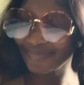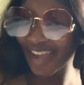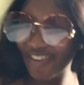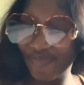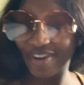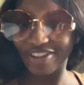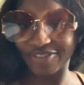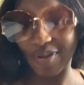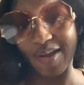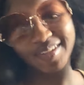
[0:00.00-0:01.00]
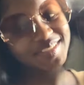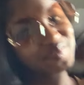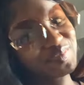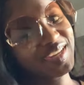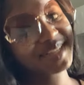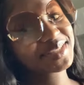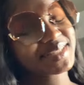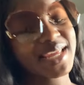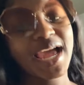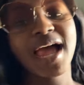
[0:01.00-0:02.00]
I've barely vlogged, but
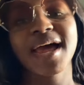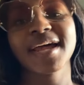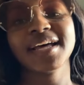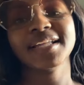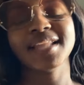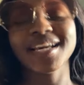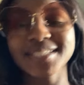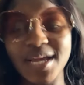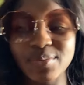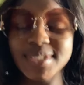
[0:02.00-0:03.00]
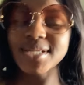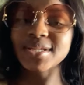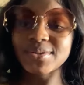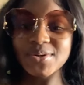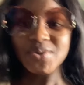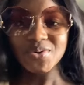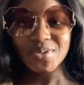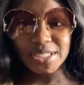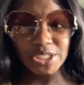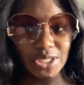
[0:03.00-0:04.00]
last night was a
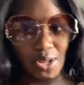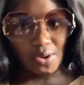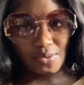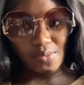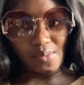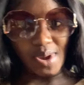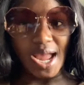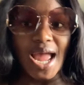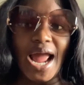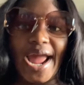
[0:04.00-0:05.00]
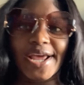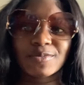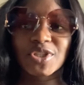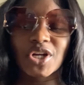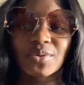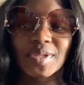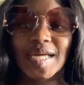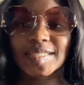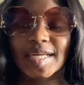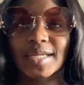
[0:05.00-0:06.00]
little slow, and I'm starting to
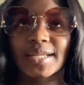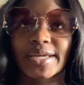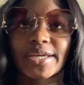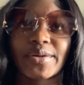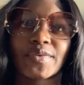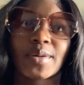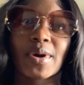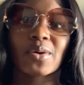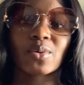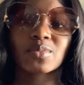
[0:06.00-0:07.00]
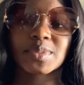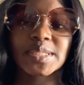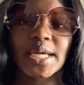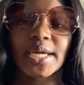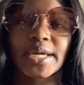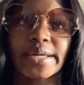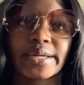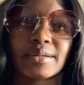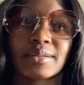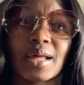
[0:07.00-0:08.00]
realize that, like, even in my home state,
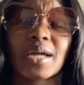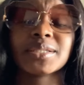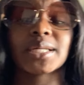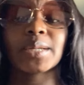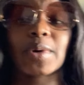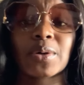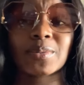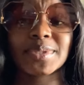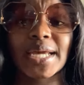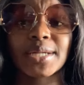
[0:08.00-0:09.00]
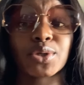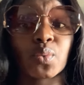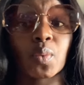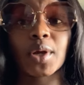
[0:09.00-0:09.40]
honestly, in my home state, I did way